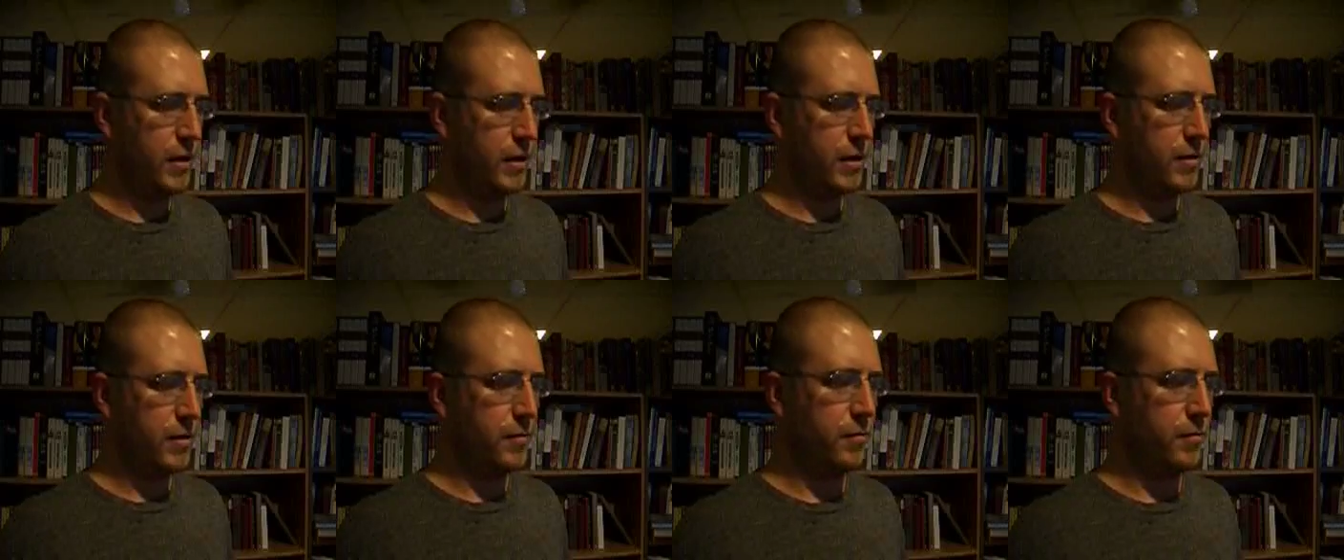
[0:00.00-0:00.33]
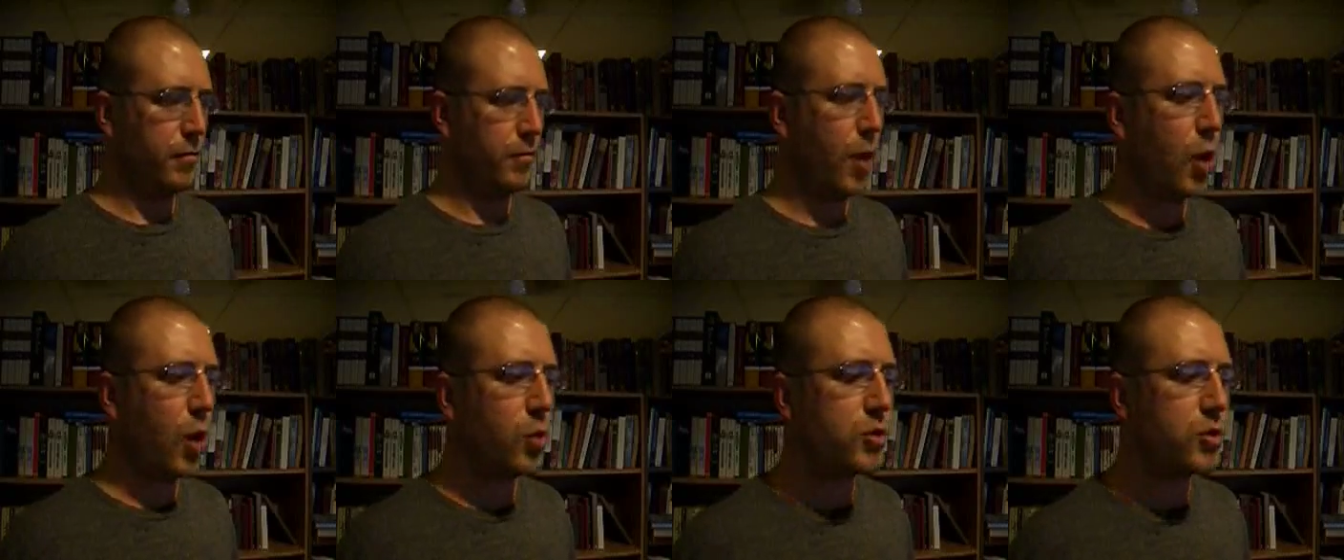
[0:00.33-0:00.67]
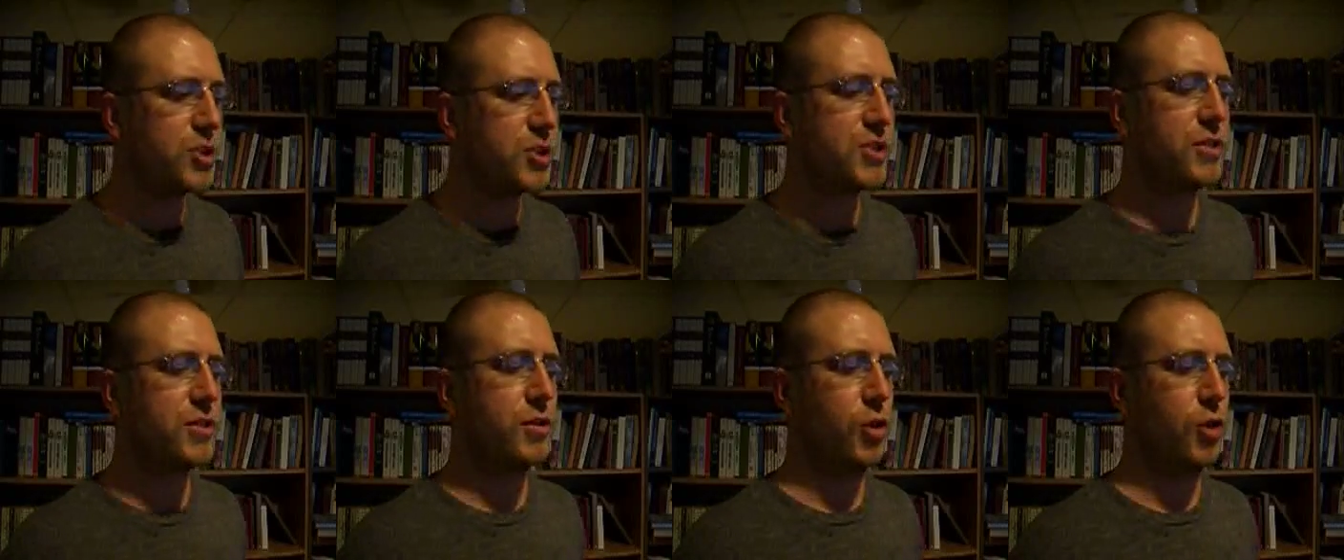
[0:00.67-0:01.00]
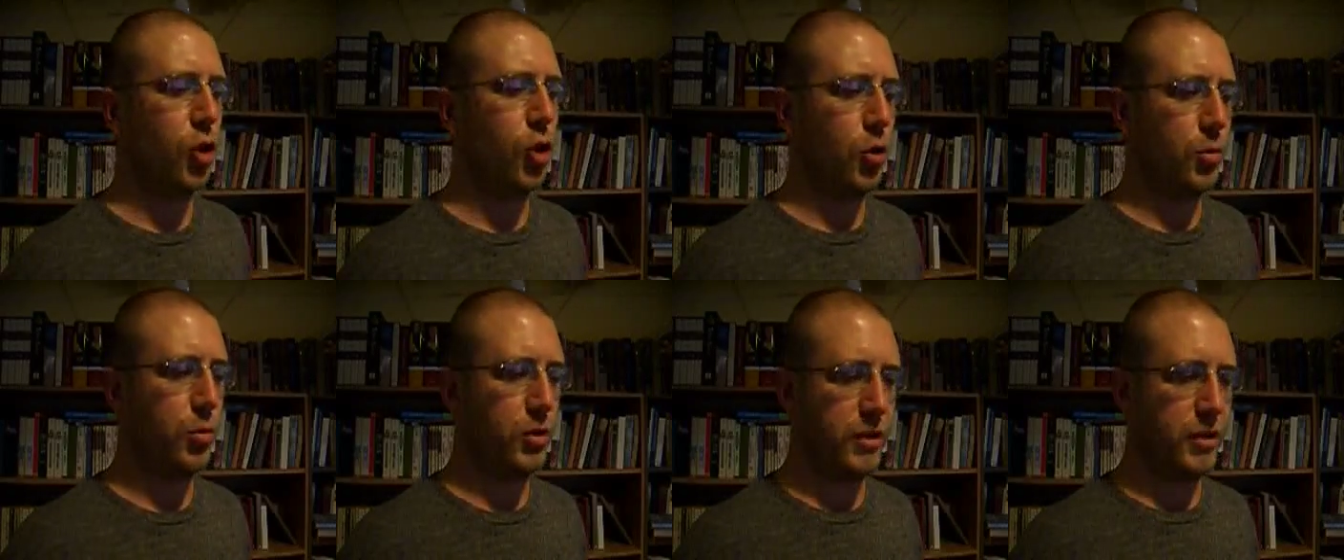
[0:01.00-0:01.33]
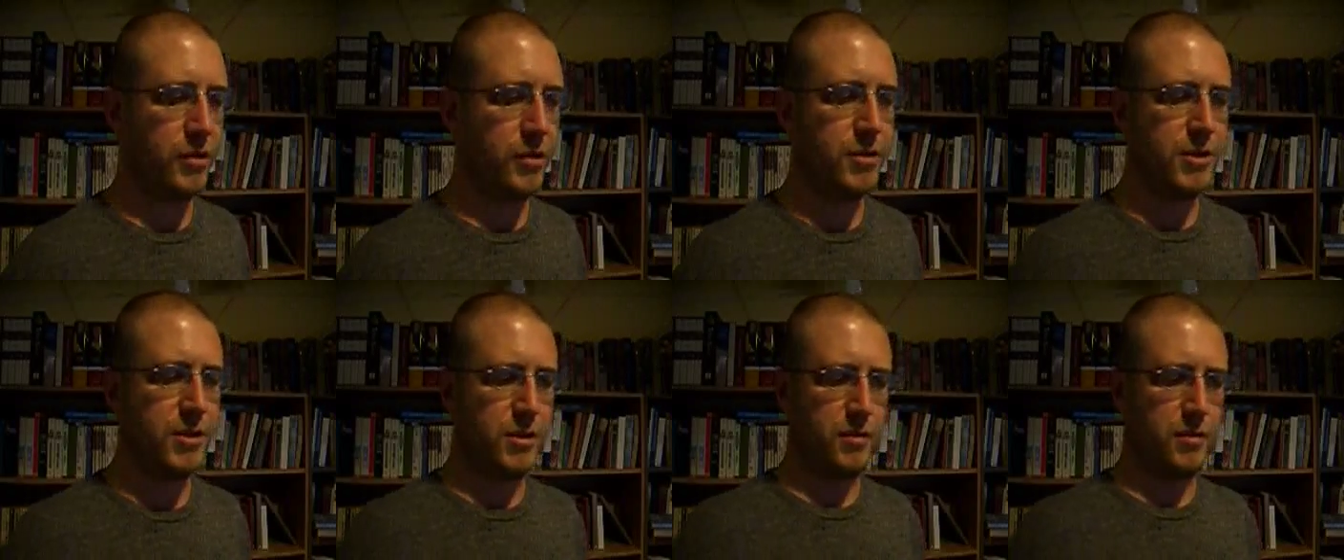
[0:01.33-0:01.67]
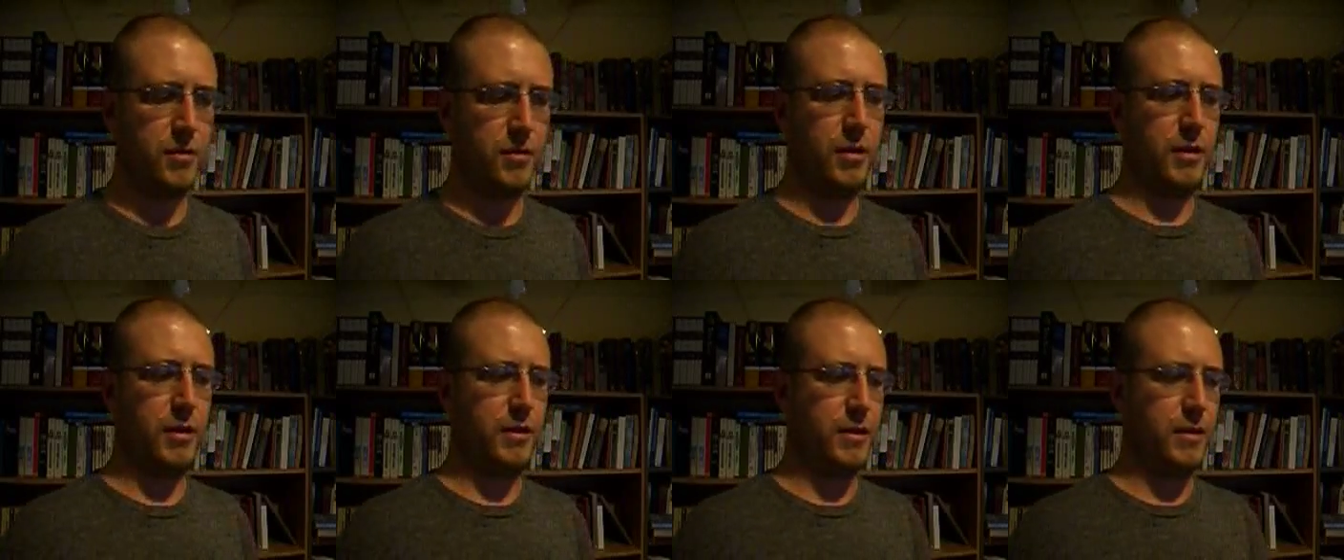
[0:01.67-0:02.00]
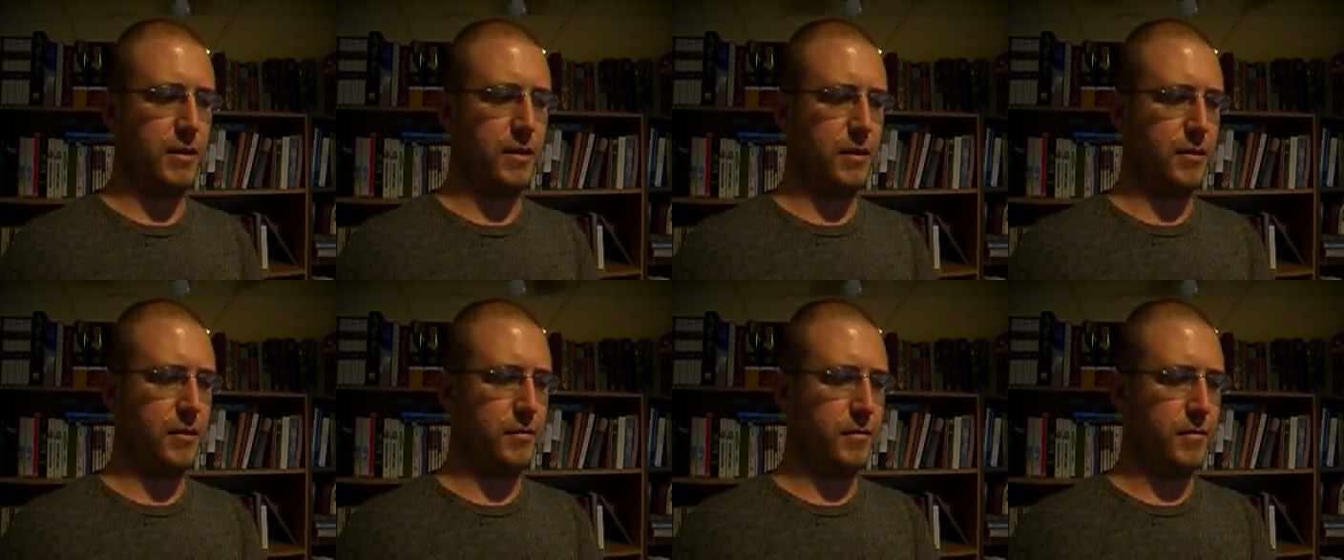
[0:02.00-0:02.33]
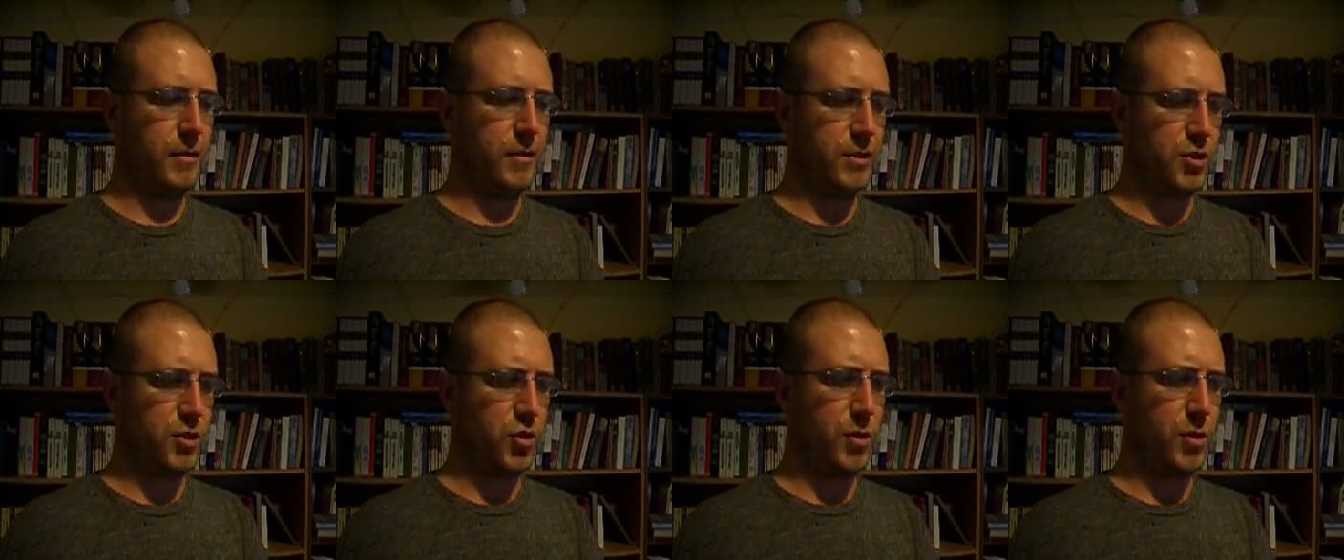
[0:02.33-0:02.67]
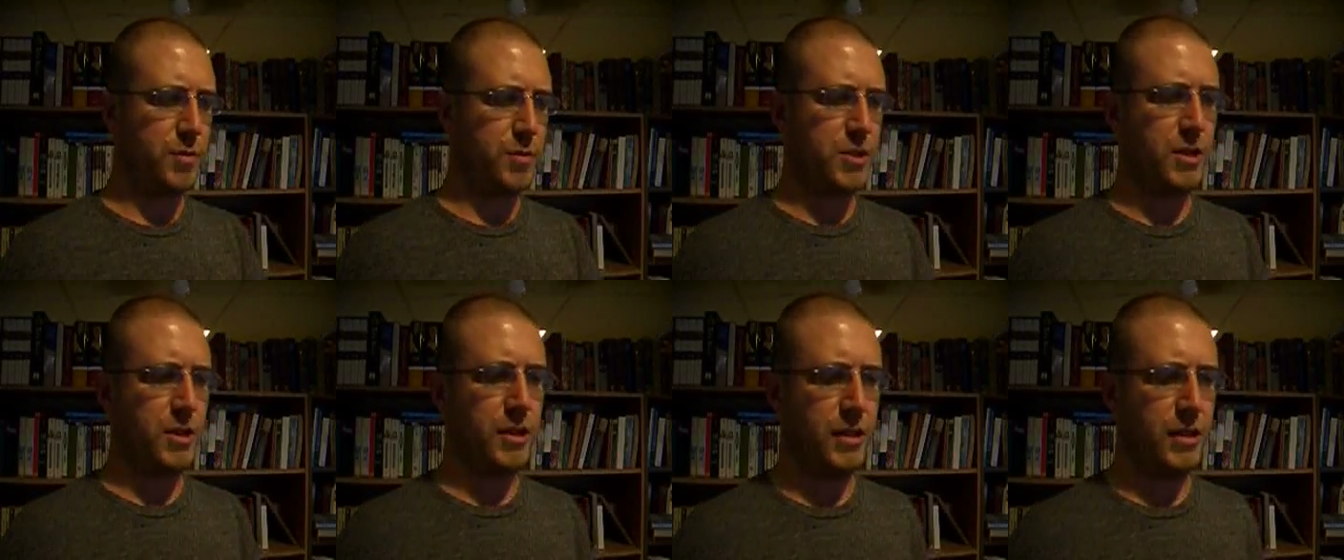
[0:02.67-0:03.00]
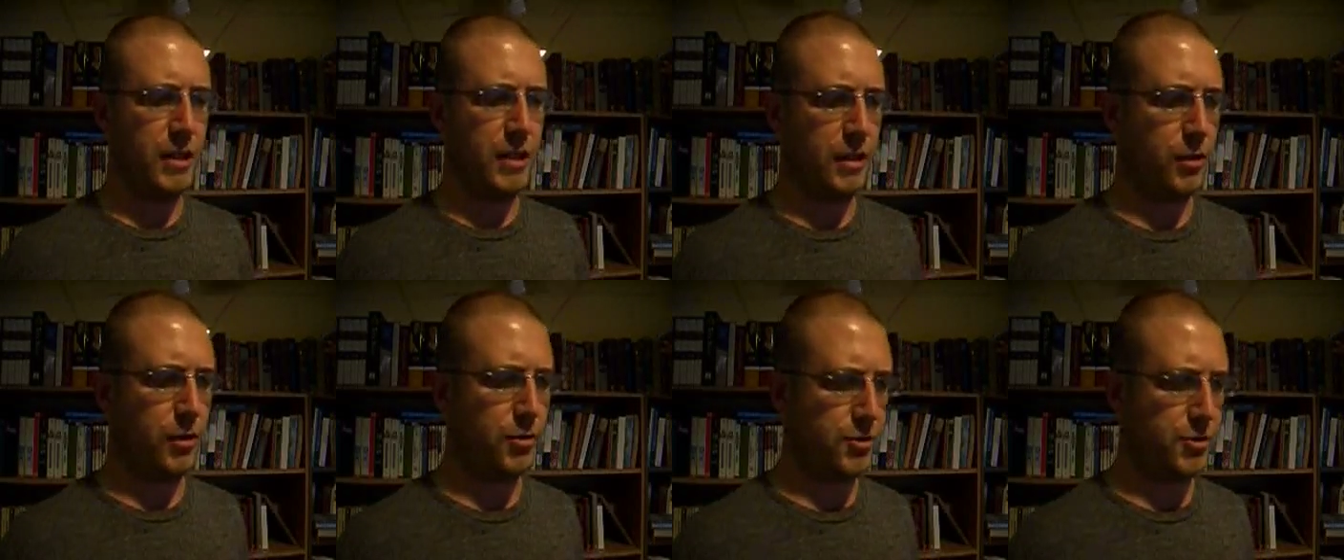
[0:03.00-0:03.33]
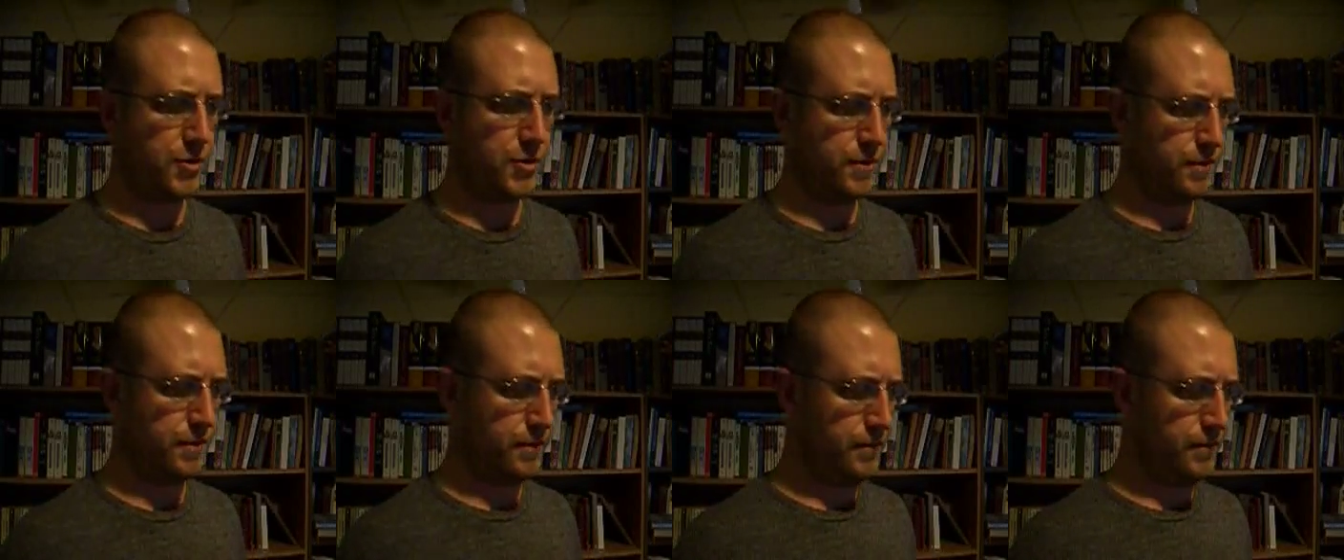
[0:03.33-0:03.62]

Most noble, here's at the inscription at Delos,